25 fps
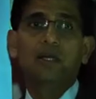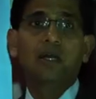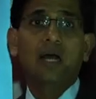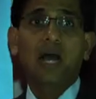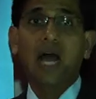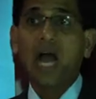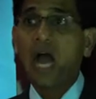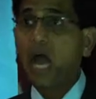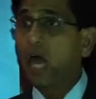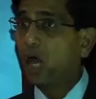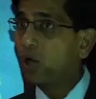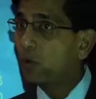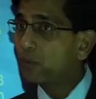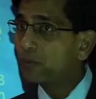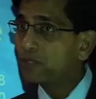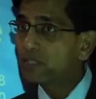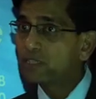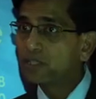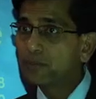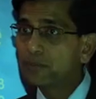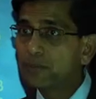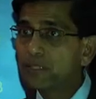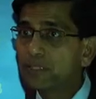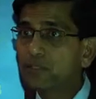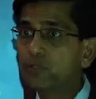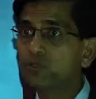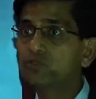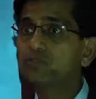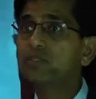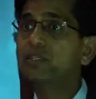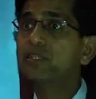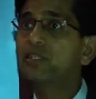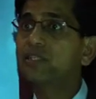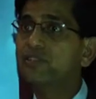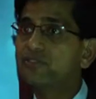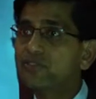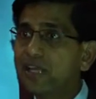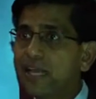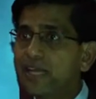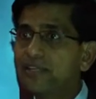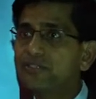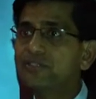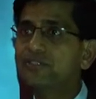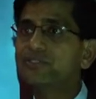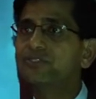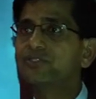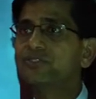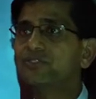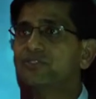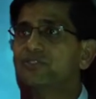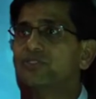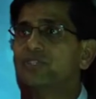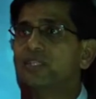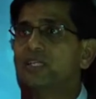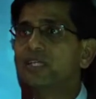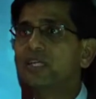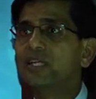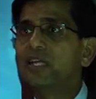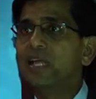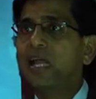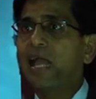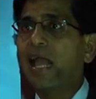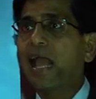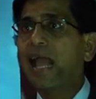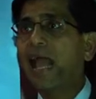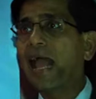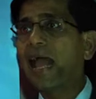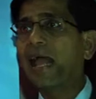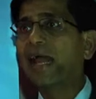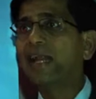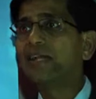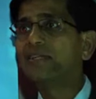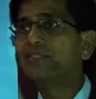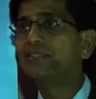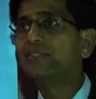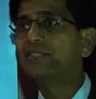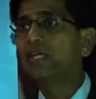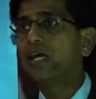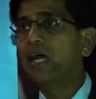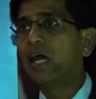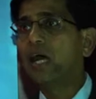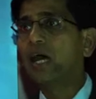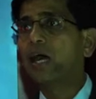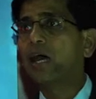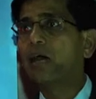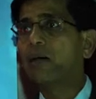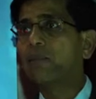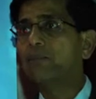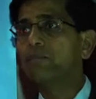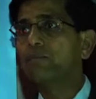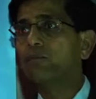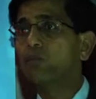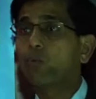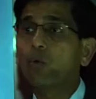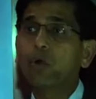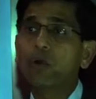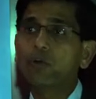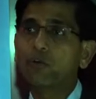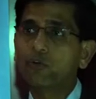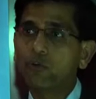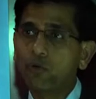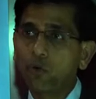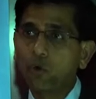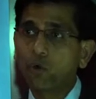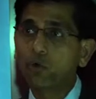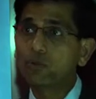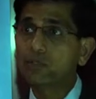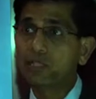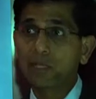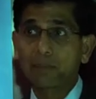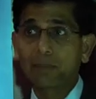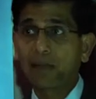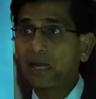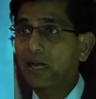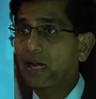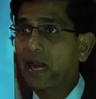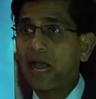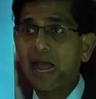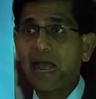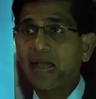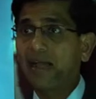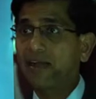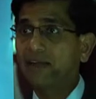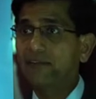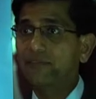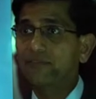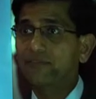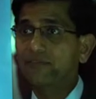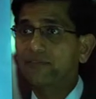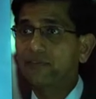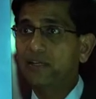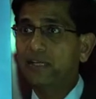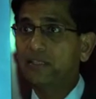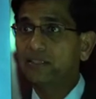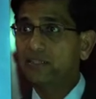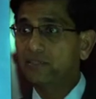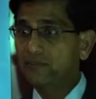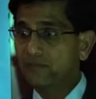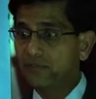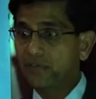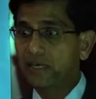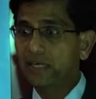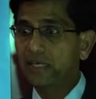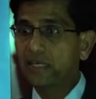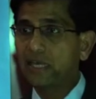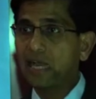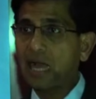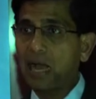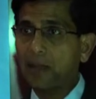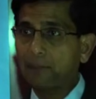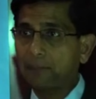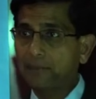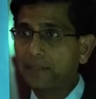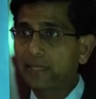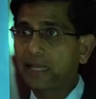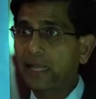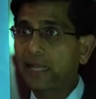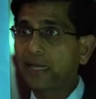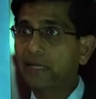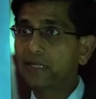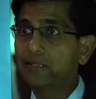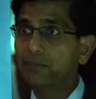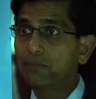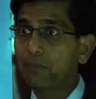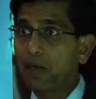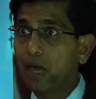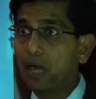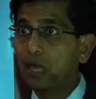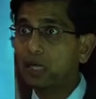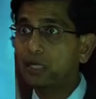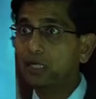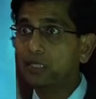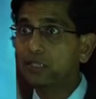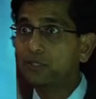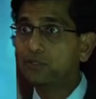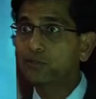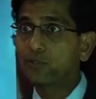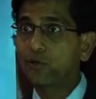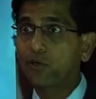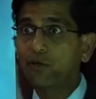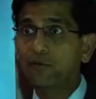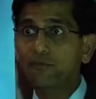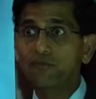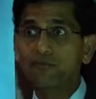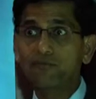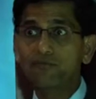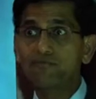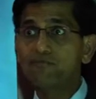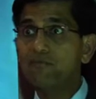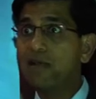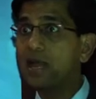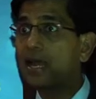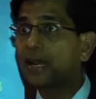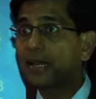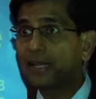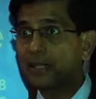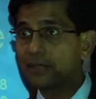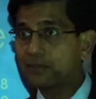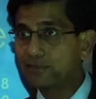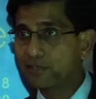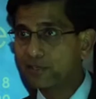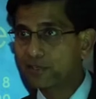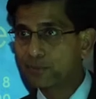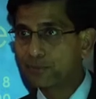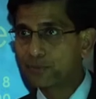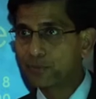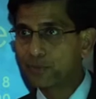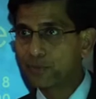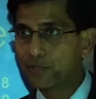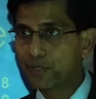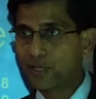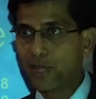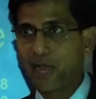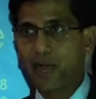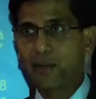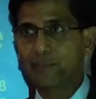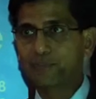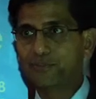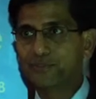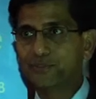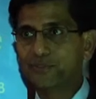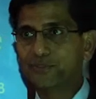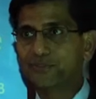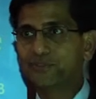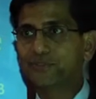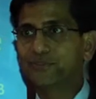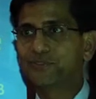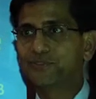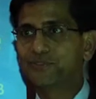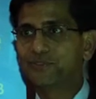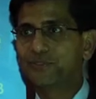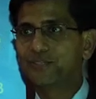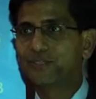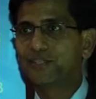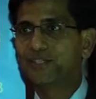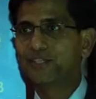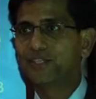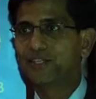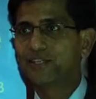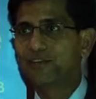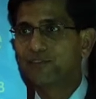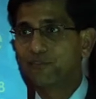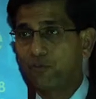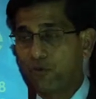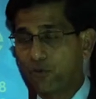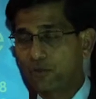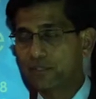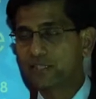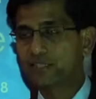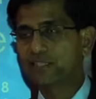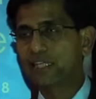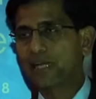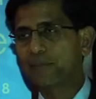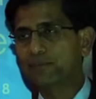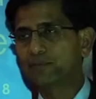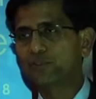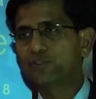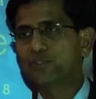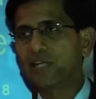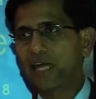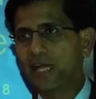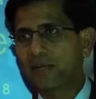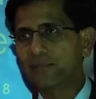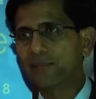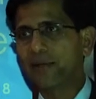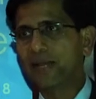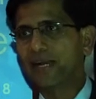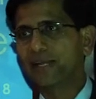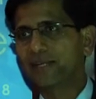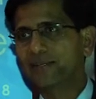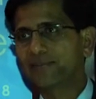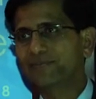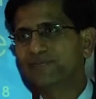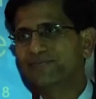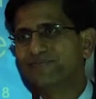how we should be using these agents, and what role they might have in this very complicated market of many therapeutic options for the type 2 diabetic.